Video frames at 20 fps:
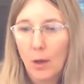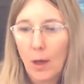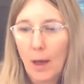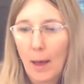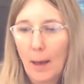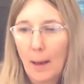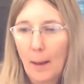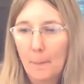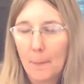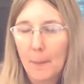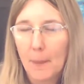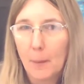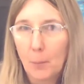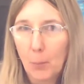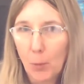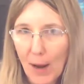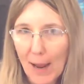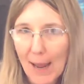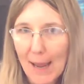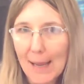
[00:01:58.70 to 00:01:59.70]
the
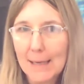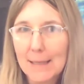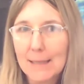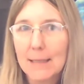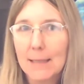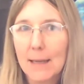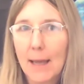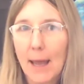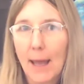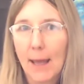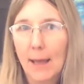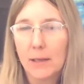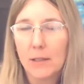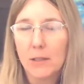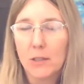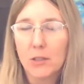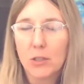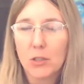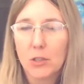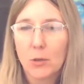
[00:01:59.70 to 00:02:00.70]
brand.
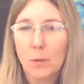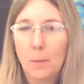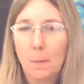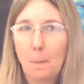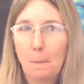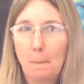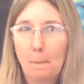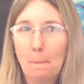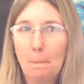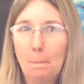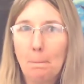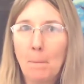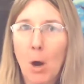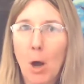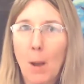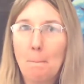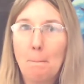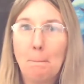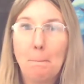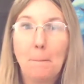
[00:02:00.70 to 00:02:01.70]
And
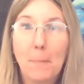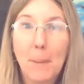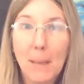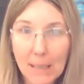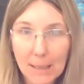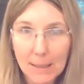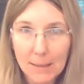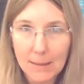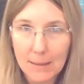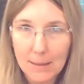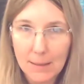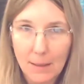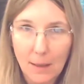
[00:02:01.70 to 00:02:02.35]
my biggest